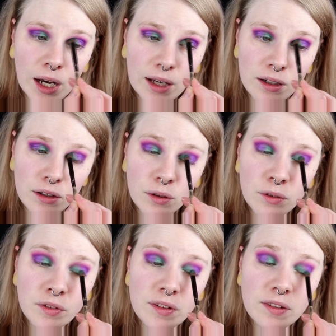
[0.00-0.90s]
I don't know
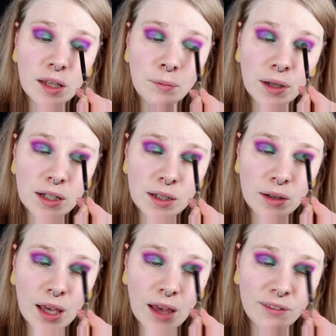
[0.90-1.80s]
if it's that, but I'm
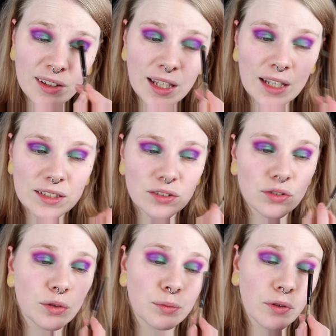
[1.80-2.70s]
having like a
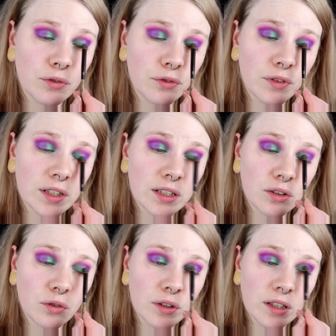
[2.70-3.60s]
super thick
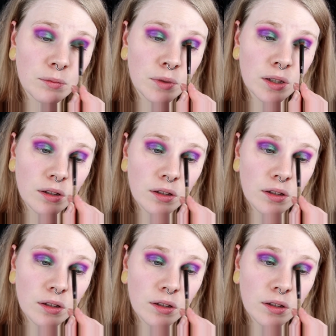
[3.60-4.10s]
cream.